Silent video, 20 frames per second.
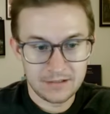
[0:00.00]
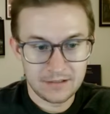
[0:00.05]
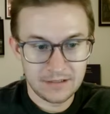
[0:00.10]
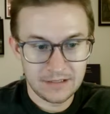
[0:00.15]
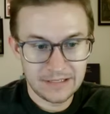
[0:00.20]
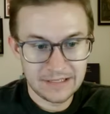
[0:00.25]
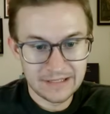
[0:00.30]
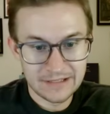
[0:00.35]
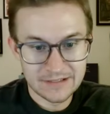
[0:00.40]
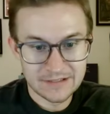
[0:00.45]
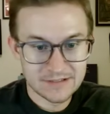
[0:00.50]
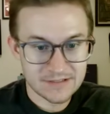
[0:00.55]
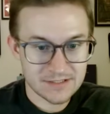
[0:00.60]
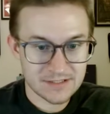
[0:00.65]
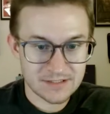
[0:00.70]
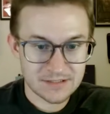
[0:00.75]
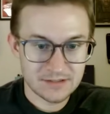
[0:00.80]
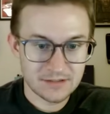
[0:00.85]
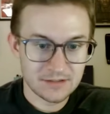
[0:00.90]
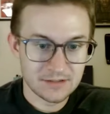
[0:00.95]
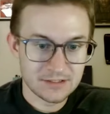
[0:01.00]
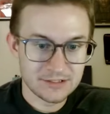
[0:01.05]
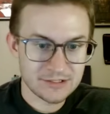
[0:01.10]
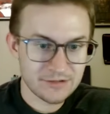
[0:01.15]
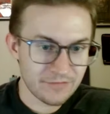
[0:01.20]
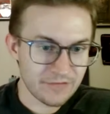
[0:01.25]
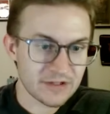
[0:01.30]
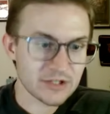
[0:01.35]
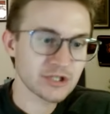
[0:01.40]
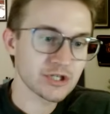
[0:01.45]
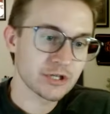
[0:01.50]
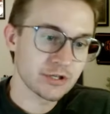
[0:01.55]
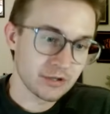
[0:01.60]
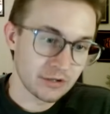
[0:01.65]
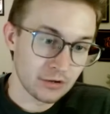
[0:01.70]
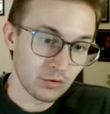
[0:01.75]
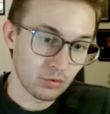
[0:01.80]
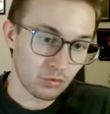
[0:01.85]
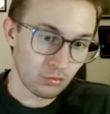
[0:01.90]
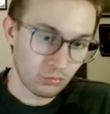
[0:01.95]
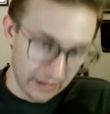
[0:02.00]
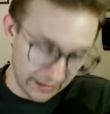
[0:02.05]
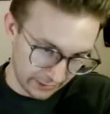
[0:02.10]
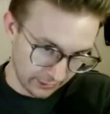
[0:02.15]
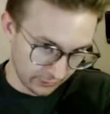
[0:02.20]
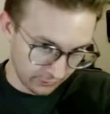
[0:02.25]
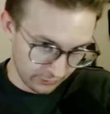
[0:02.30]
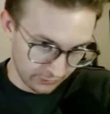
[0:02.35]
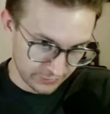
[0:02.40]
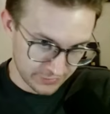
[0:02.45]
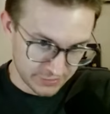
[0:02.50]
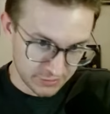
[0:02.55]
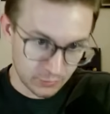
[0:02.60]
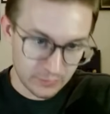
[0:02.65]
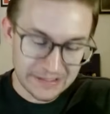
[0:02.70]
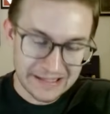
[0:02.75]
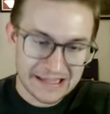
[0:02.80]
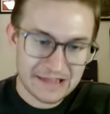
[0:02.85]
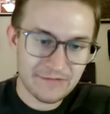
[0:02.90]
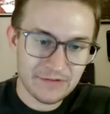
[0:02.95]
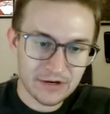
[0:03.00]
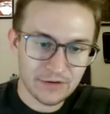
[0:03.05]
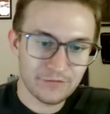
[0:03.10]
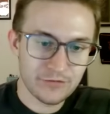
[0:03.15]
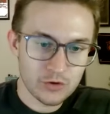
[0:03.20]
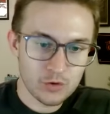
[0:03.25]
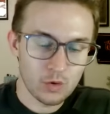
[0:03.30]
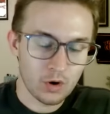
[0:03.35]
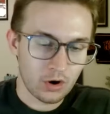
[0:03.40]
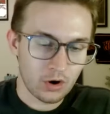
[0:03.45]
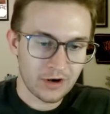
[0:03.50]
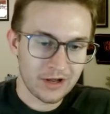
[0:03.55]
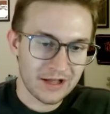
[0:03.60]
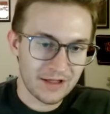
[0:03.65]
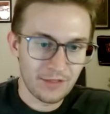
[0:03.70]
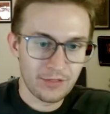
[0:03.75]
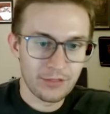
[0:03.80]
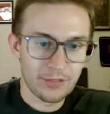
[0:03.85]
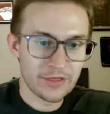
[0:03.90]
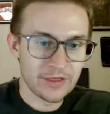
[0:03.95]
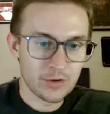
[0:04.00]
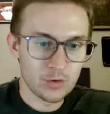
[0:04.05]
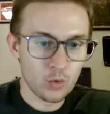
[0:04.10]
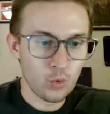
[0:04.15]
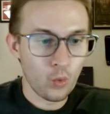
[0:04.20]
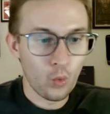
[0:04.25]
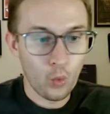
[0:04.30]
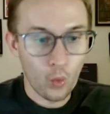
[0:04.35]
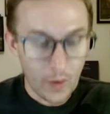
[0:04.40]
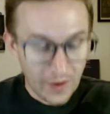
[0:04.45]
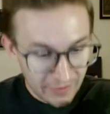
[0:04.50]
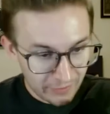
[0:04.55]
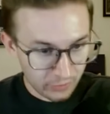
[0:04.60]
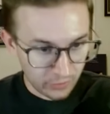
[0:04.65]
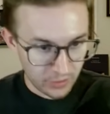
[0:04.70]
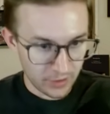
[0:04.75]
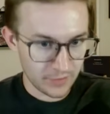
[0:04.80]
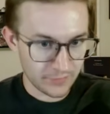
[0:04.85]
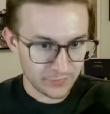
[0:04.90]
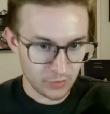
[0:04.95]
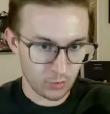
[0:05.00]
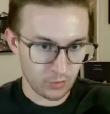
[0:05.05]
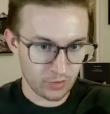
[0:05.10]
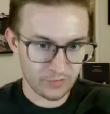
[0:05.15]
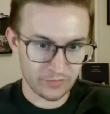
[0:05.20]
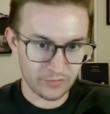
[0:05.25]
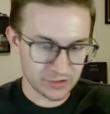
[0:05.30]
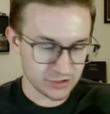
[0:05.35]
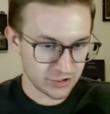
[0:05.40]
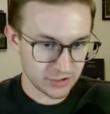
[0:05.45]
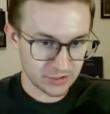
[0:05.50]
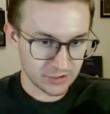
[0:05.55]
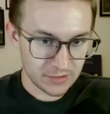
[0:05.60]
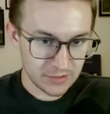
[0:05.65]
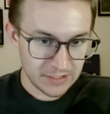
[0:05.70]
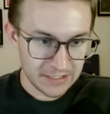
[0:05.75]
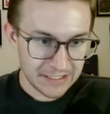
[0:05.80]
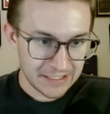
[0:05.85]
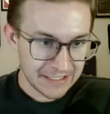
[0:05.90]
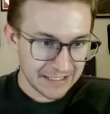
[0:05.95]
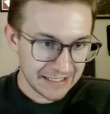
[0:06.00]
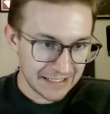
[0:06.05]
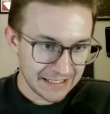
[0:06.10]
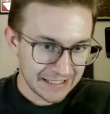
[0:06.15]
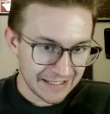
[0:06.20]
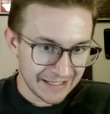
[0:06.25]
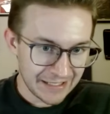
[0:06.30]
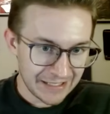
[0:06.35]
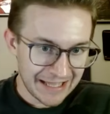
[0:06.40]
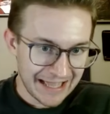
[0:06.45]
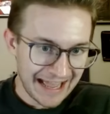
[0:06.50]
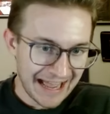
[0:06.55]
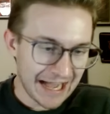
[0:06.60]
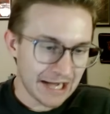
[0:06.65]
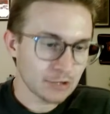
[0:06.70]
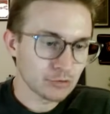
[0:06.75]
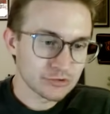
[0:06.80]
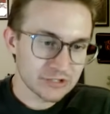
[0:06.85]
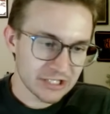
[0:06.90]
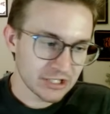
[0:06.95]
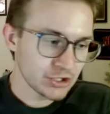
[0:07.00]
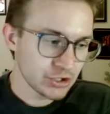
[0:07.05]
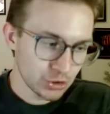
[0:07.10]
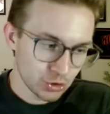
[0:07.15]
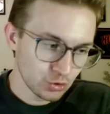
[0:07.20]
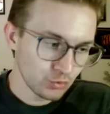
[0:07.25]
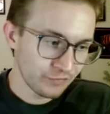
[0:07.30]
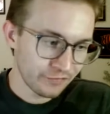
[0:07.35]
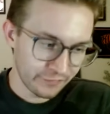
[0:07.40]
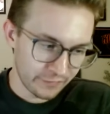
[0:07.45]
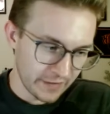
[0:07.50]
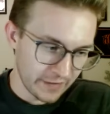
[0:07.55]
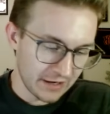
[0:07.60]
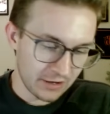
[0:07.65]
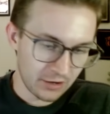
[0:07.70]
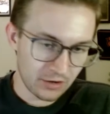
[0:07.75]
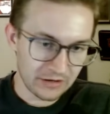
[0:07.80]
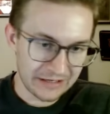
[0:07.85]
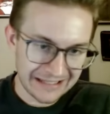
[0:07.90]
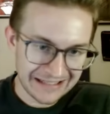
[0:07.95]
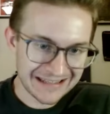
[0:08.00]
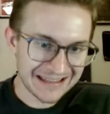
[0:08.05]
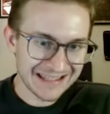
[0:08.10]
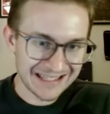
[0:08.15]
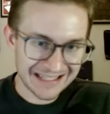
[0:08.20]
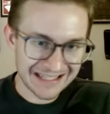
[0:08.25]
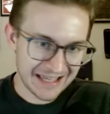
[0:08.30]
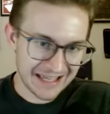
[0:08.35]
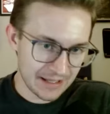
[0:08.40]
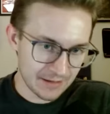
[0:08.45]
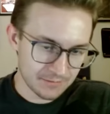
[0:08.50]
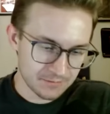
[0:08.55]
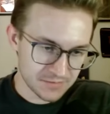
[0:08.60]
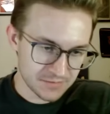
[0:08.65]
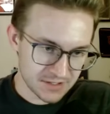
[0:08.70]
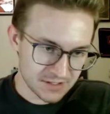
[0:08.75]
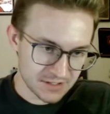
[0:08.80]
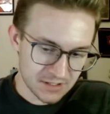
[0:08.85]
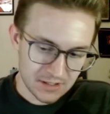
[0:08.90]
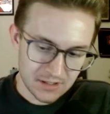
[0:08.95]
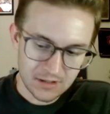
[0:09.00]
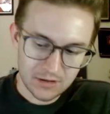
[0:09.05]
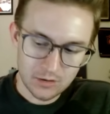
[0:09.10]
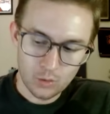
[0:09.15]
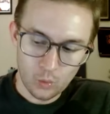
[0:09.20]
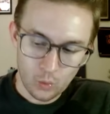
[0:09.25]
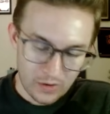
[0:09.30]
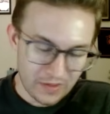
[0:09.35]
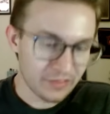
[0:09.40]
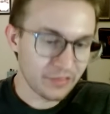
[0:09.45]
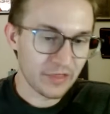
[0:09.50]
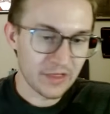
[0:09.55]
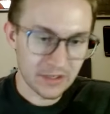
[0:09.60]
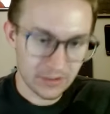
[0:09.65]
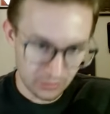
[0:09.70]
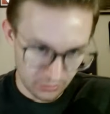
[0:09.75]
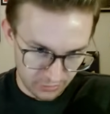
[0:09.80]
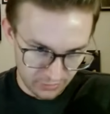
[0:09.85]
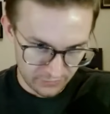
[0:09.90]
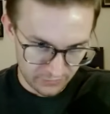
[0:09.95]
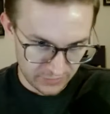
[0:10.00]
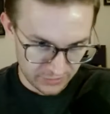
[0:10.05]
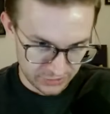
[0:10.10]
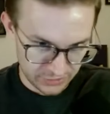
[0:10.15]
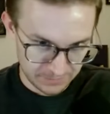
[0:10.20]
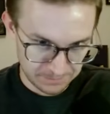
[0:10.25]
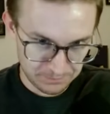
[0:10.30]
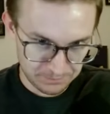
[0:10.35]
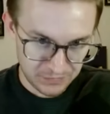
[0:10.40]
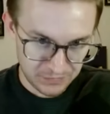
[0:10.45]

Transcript: is division record. So even if you are not the winner of your division, how did you fare in the games within your division?